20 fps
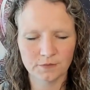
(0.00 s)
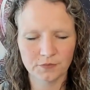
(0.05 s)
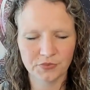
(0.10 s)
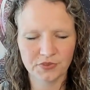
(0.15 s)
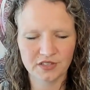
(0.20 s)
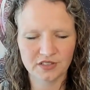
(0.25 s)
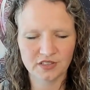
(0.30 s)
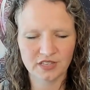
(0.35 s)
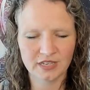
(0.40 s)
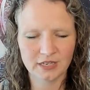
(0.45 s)

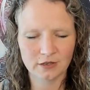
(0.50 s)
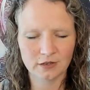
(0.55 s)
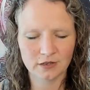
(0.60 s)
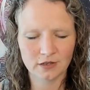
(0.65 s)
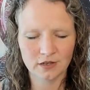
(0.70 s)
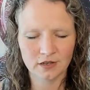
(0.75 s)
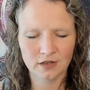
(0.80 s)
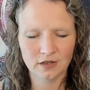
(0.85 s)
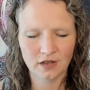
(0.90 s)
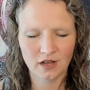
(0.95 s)
Like,
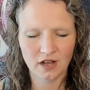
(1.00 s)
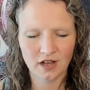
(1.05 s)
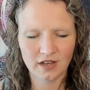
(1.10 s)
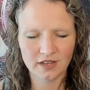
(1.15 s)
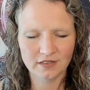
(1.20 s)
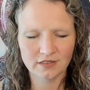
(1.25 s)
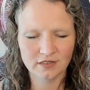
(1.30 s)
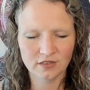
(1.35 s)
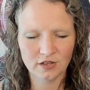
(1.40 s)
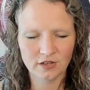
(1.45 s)
I
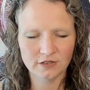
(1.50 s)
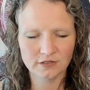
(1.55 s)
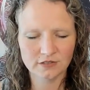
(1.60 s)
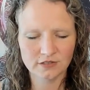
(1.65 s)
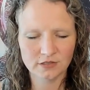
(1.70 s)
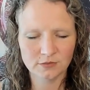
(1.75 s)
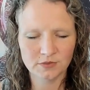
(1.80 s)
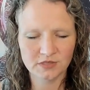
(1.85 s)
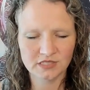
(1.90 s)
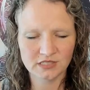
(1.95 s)
thought
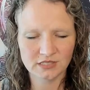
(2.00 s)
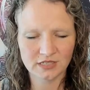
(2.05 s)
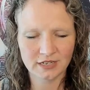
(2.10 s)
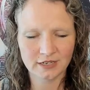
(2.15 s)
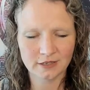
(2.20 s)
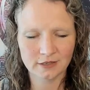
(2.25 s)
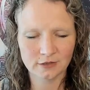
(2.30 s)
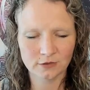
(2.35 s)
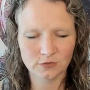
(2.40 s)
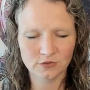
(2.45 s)
to be
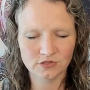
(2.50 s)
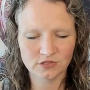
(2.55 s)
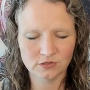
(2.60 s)
psychic was